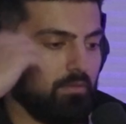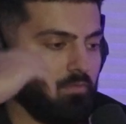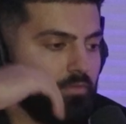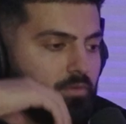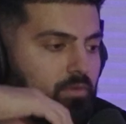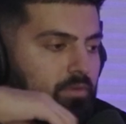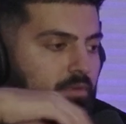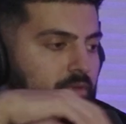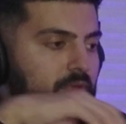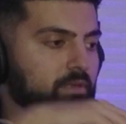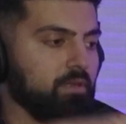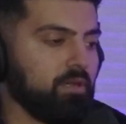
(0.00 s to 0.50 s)
have
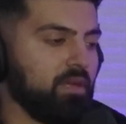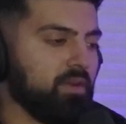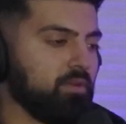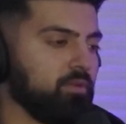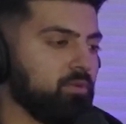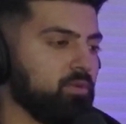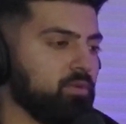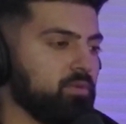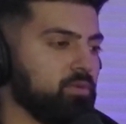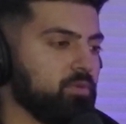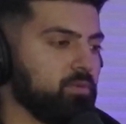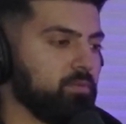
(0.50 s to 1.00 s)
no idea. I don't
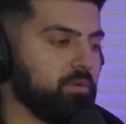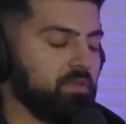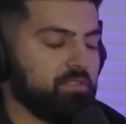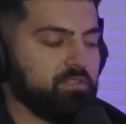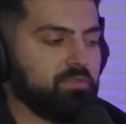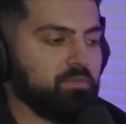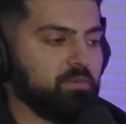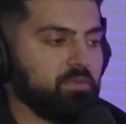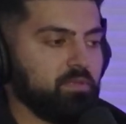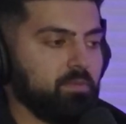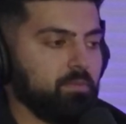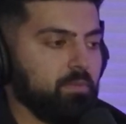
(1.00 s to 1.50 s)
know too much
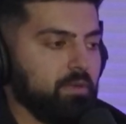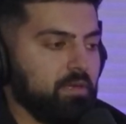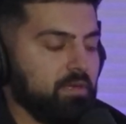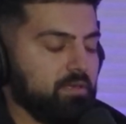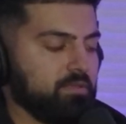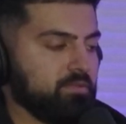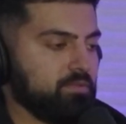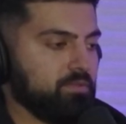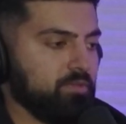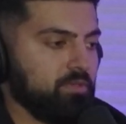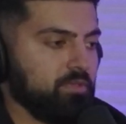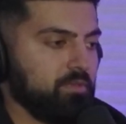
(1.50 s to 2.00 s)
about the
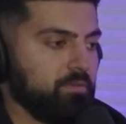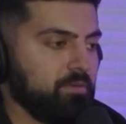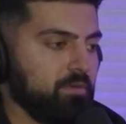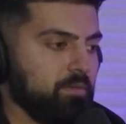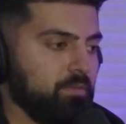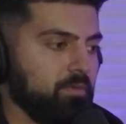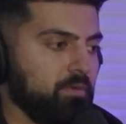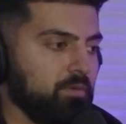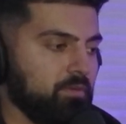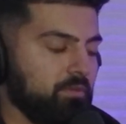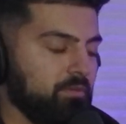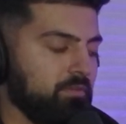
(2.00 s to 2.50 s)
backstory about
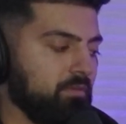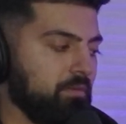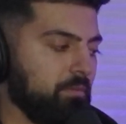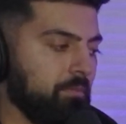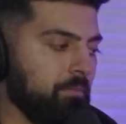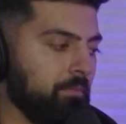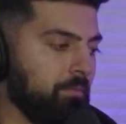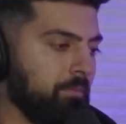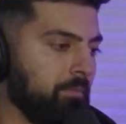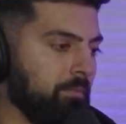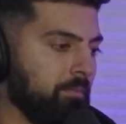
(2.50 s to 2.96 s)
both of them.